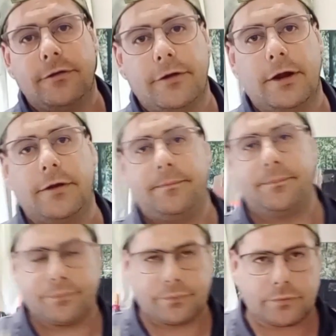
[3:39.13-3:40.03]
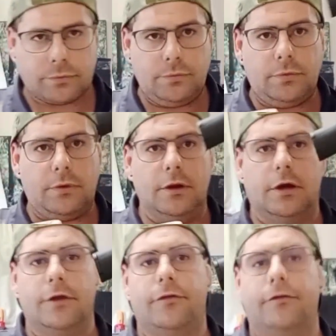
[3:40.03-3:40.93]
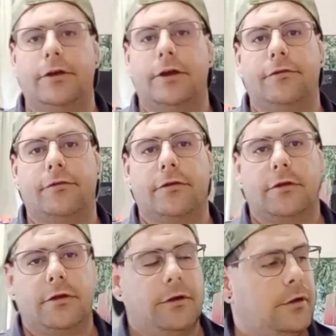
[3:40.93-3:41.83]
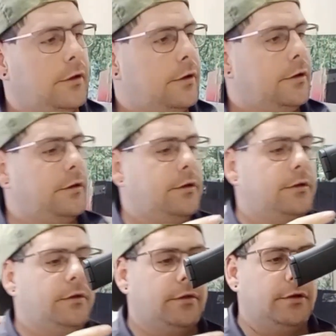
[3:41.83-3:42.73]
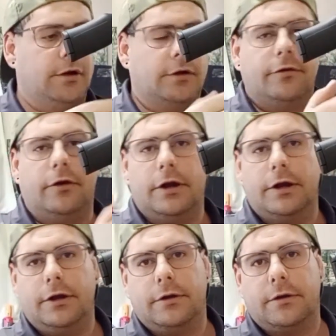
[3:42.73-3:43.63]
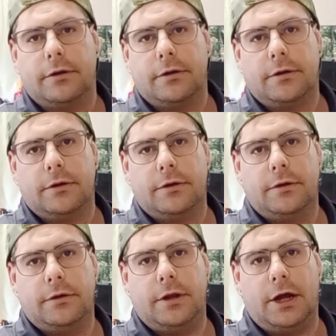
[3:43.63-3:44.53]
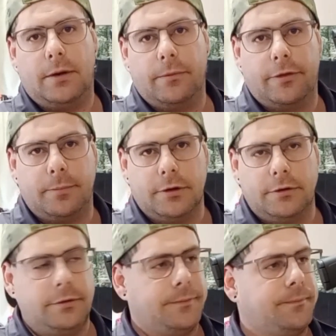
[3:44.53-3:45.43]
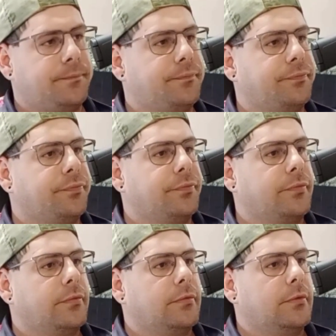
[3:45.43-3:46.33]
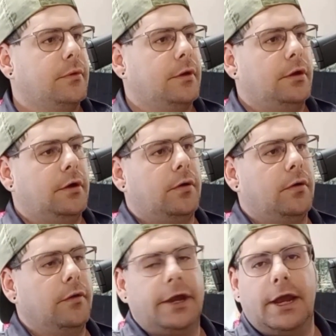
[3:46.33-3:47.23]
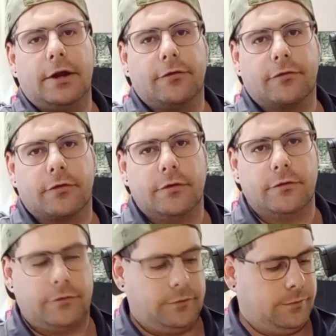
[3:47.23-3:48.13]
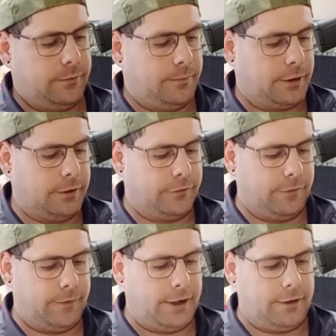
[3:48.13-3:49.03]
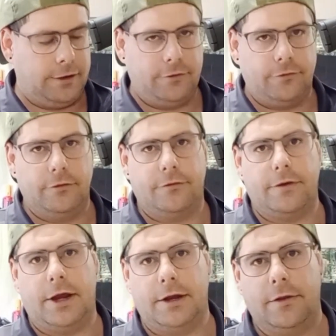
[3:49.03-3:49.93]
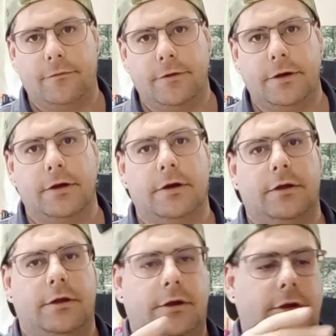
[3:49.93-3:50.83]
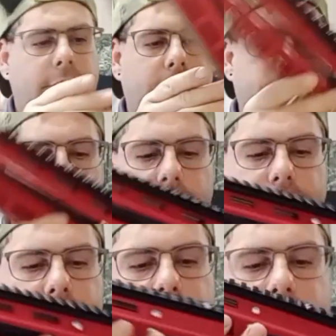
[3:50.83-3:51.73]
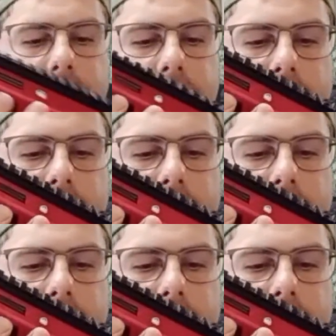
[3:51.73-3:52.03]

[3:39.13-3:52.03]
said, I suggest Loctiting with the blue all the outer screws, because I've had issues, and in the video you'll see